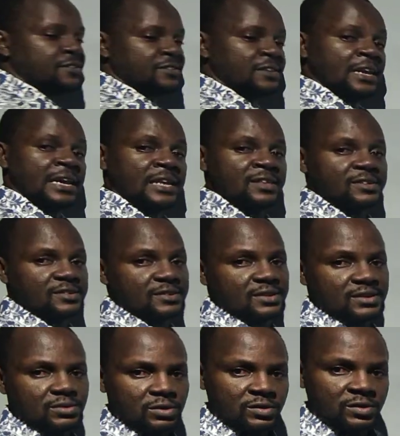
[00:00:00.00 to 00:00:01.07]
state,
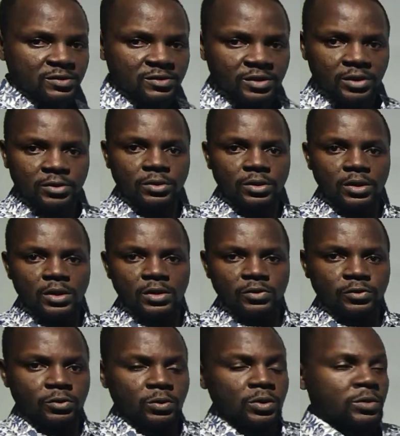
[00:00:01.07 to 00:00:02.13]
which is 0.
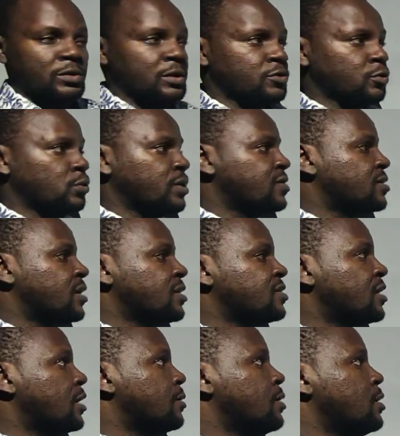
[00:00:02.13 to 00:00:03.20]
So we don't need to waste our
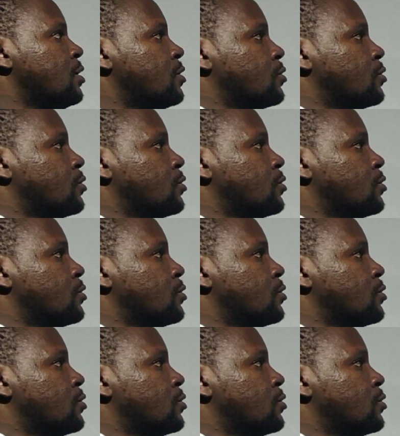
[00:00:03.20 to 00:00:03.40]
time.